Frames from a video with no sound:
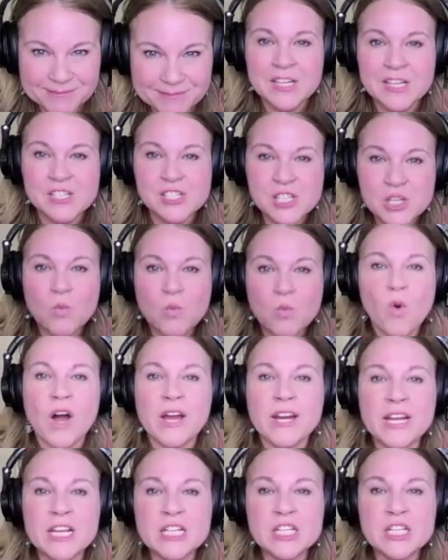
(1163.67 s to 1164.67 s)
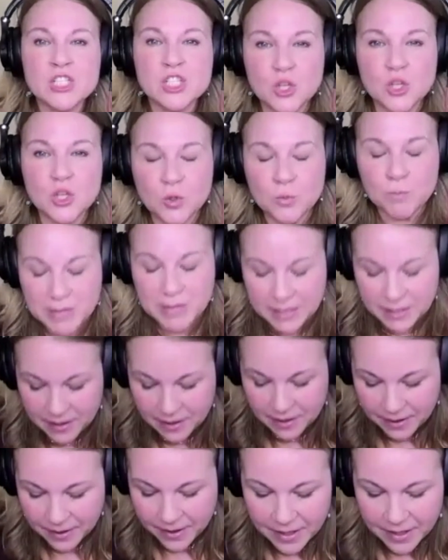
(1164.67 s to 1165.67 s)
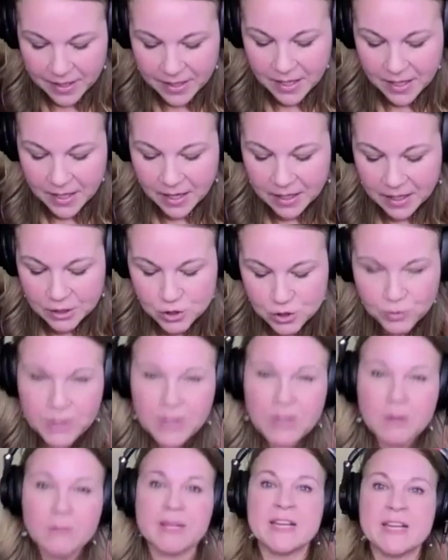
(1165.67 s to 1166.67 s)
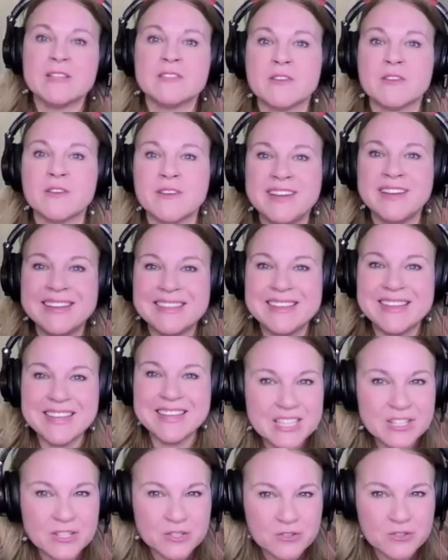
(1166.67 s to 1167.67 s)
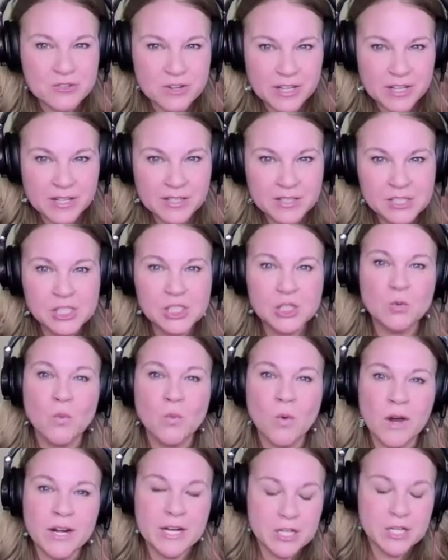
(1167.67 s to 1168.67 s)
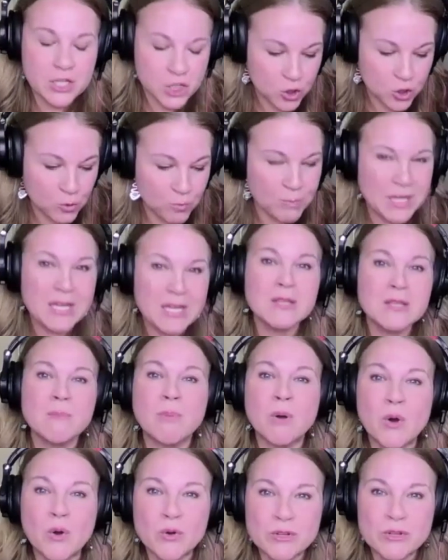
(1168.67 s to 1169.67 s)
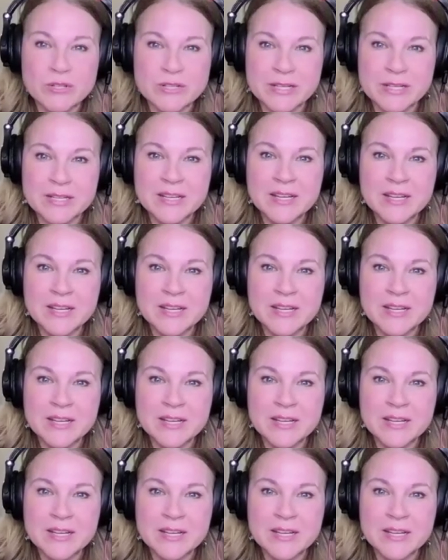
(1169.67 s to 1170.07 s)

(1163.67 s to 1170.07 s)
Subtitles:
She wanted to be a trailblazer in the industry. She wanted to be the person